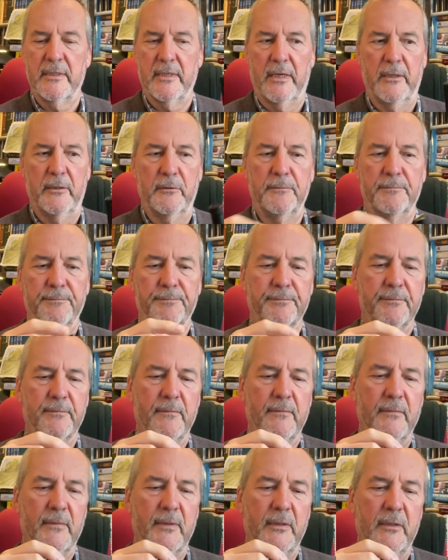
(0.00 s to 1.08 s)
So,
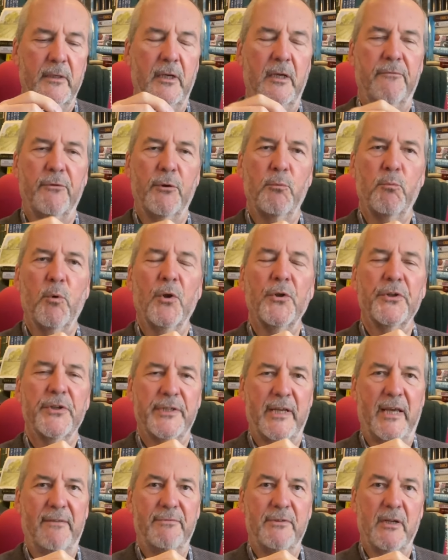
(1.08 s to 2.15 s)
if you want
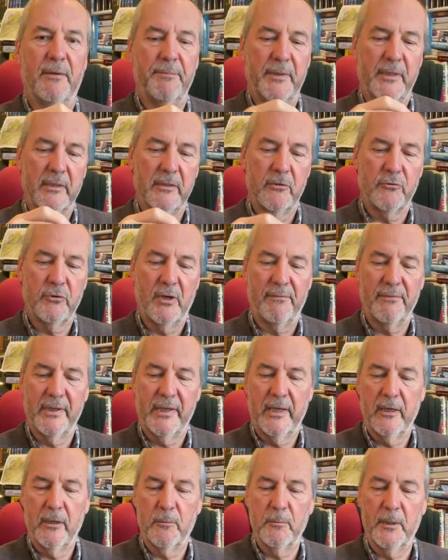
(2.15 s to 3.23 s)
to have something as a
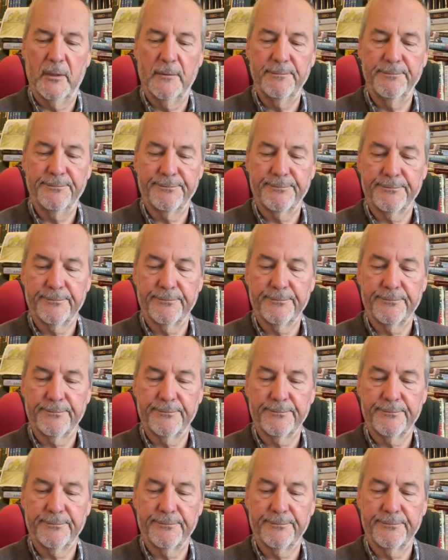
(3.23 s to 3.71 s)
travelling inkwell,